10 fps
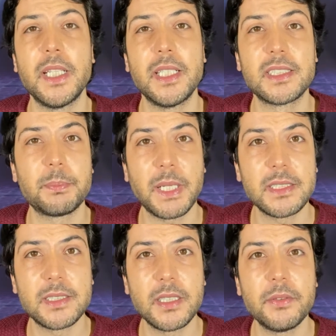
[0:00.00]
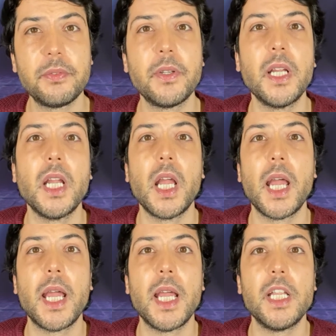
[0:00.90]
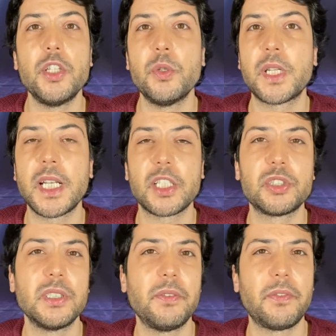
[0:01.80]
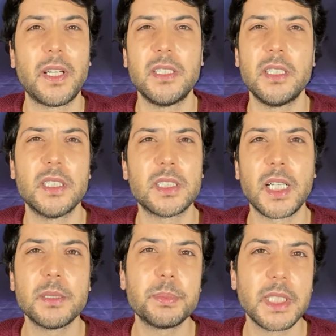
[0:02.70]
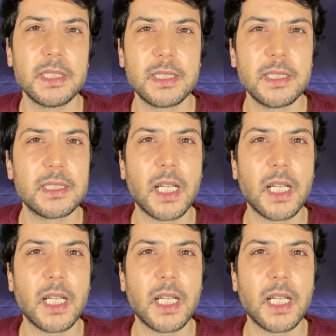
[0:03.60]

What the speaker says: inexpensive and you can actually find it in a lot of places.